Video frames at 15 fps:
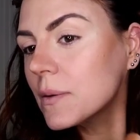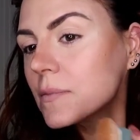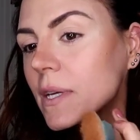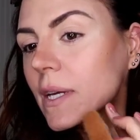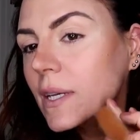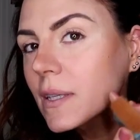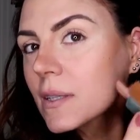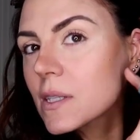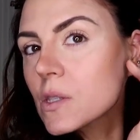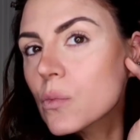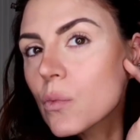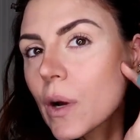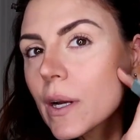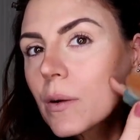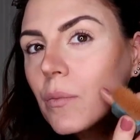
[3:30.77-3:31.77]
I'm taking this
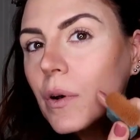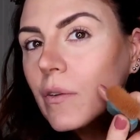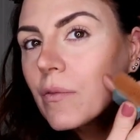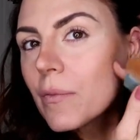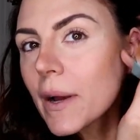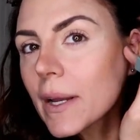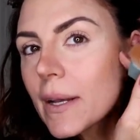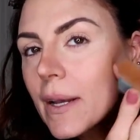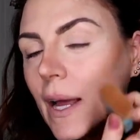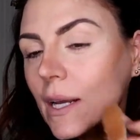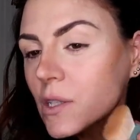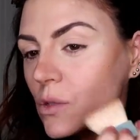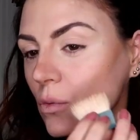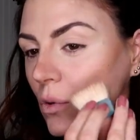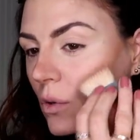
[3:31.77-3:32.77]
right above my
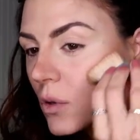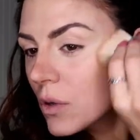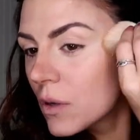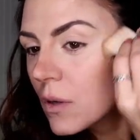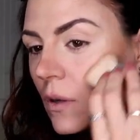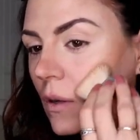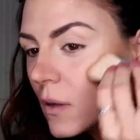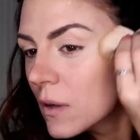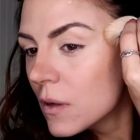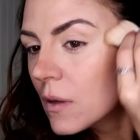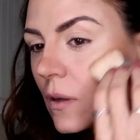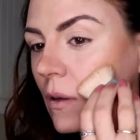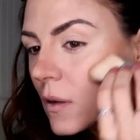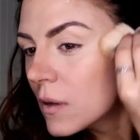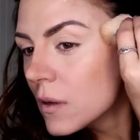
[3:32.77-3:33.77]
natural
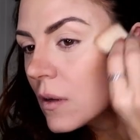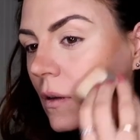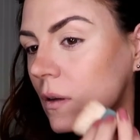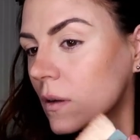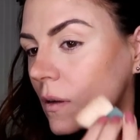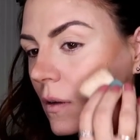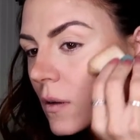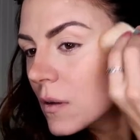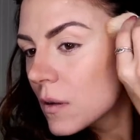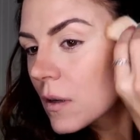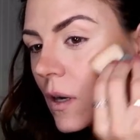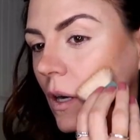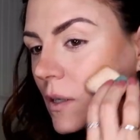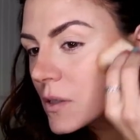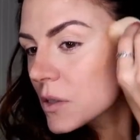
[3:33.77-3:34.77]

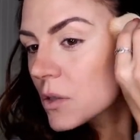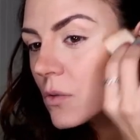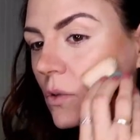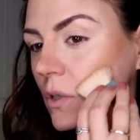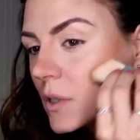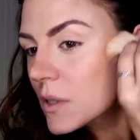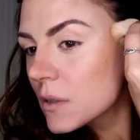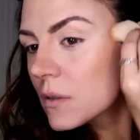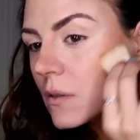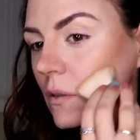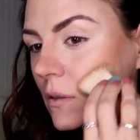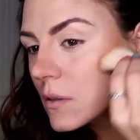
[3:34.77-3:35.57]
contour.